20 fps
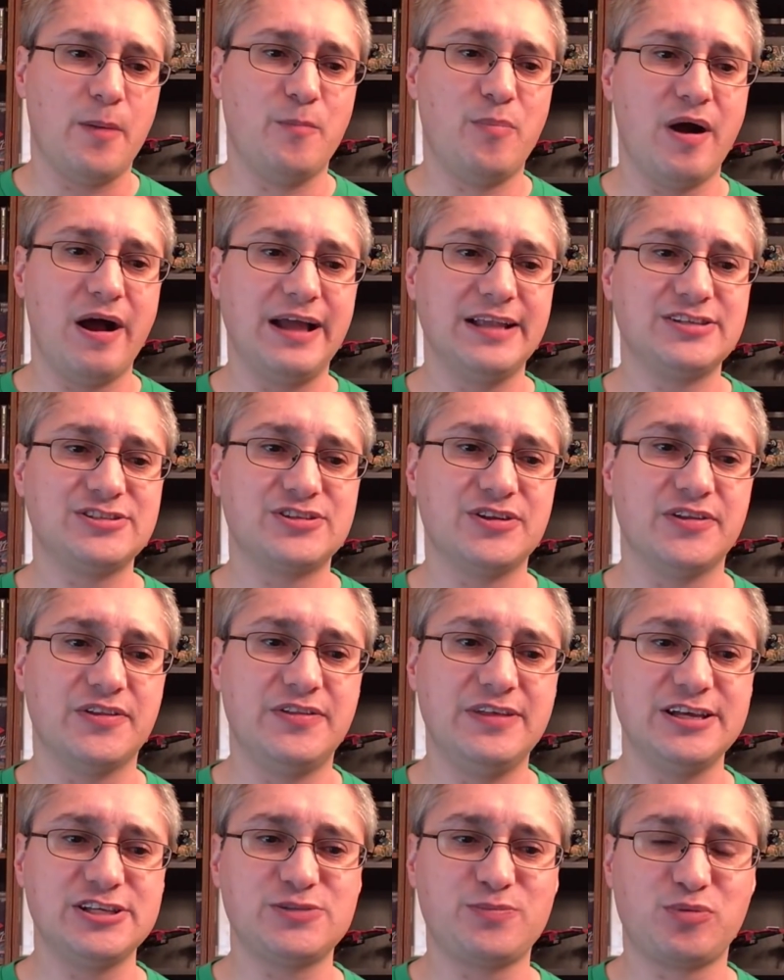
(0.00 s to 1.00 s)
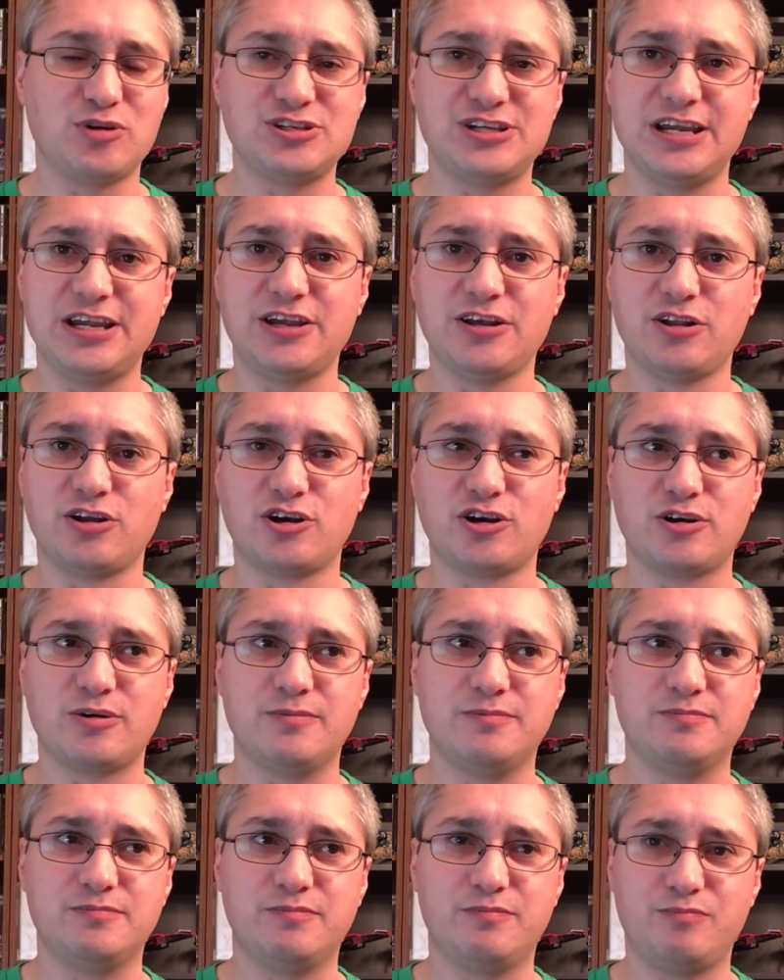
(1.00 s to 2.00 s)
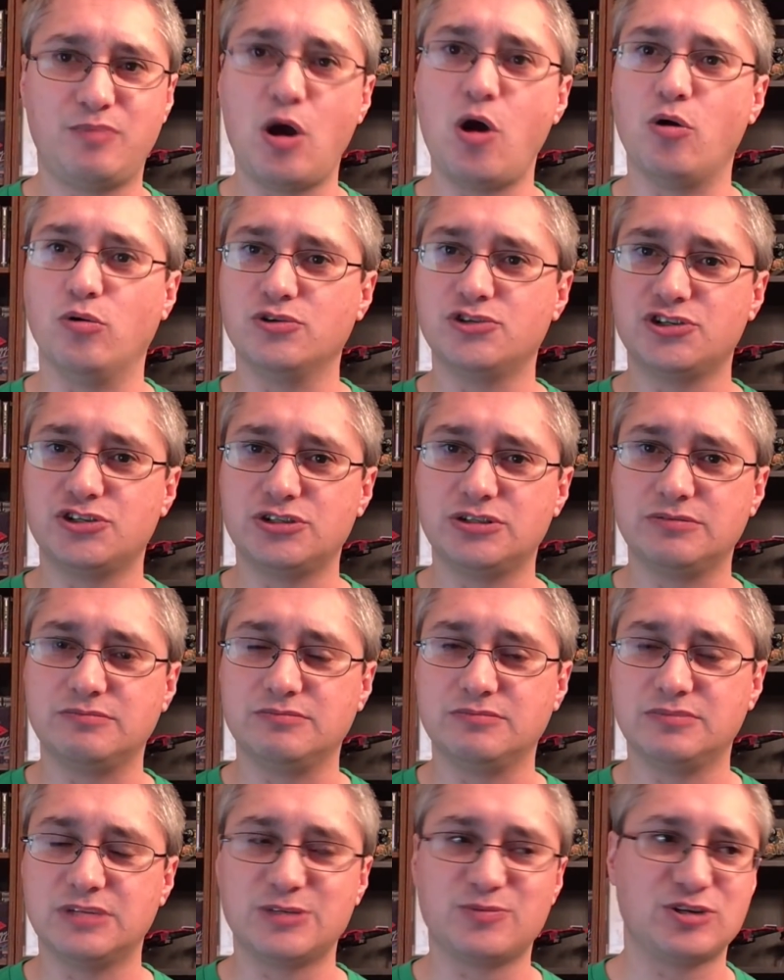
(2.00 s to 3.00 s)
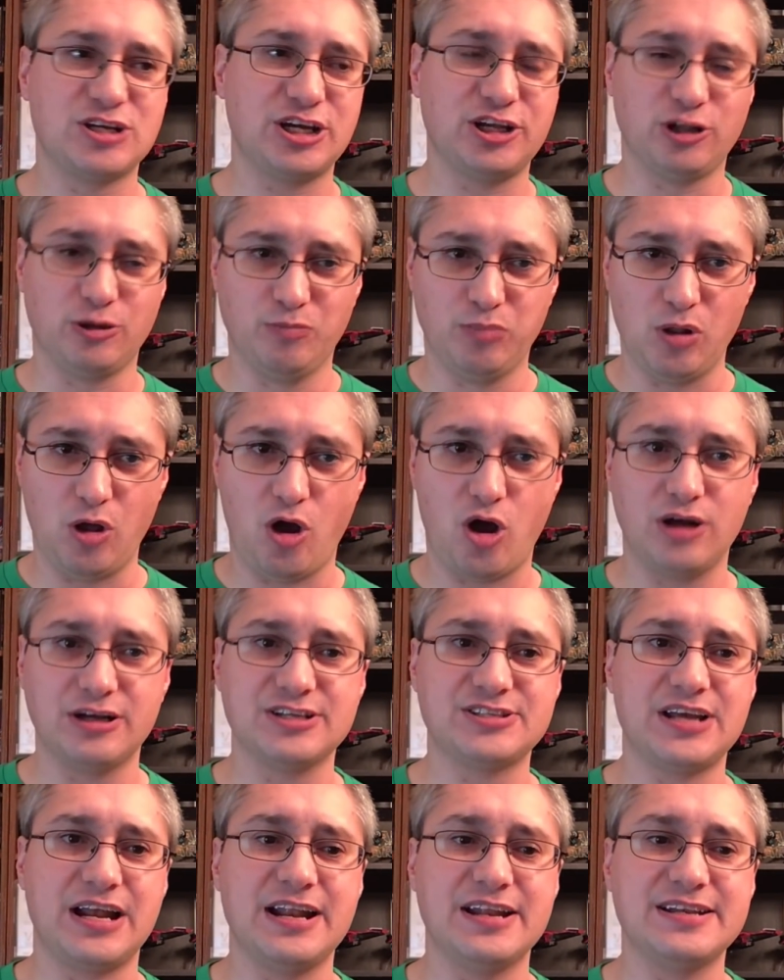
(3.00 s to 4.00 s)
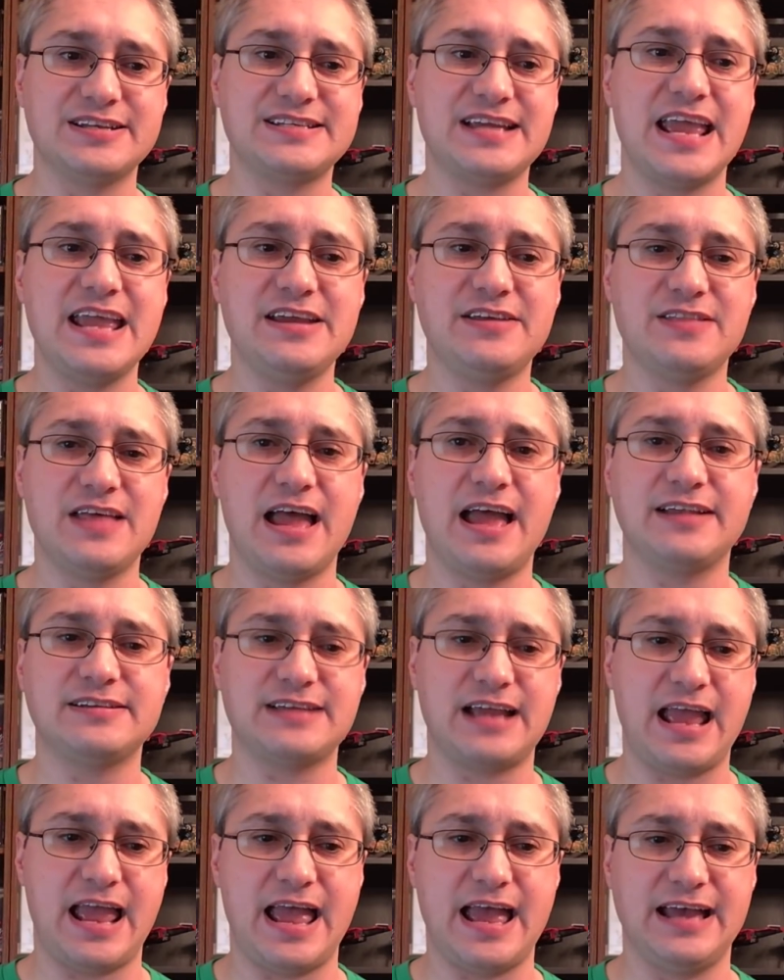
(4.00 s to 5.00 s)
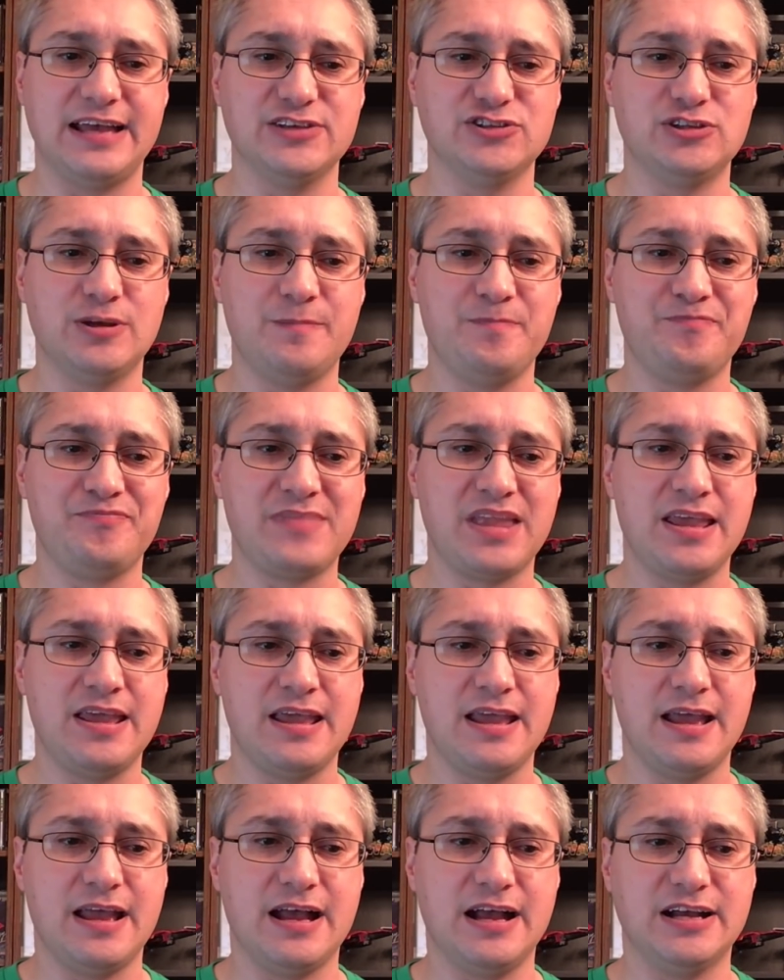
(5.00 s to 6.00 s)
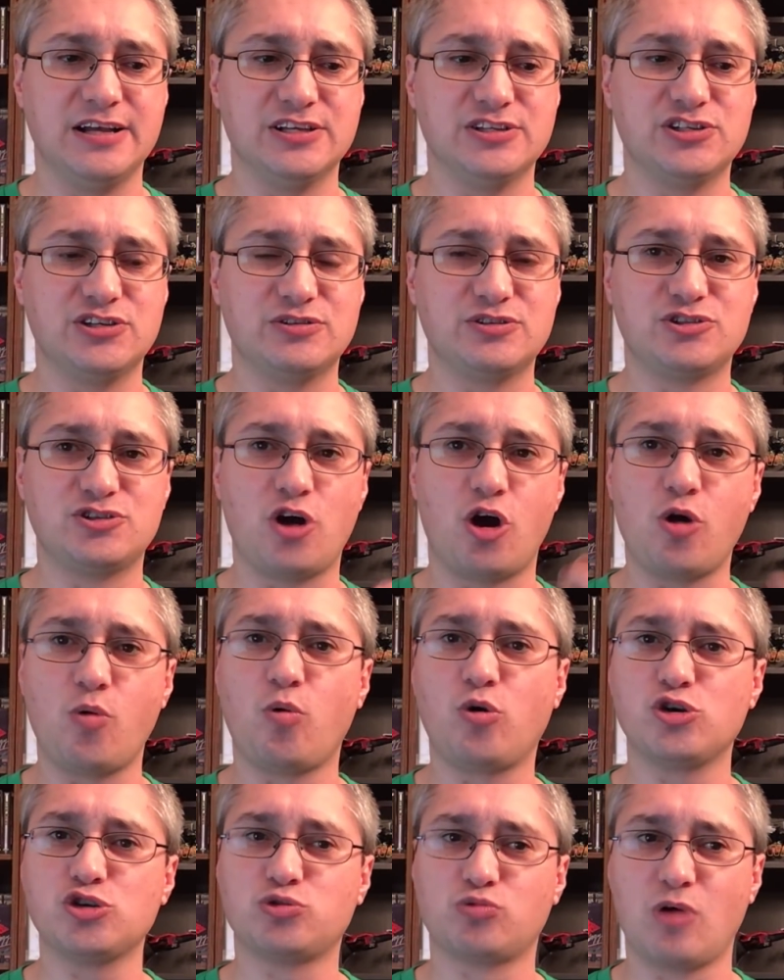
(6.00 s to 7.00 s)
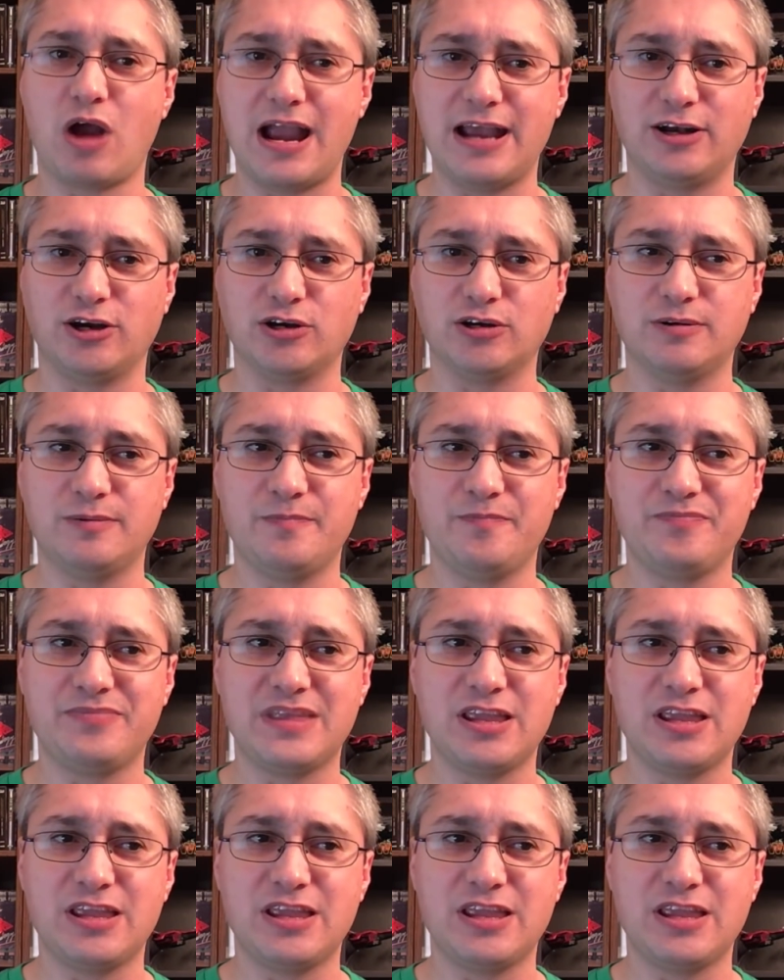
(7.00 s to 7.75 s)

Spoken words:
But this particular post, this particular blog, decided to take that as a Star Wars writer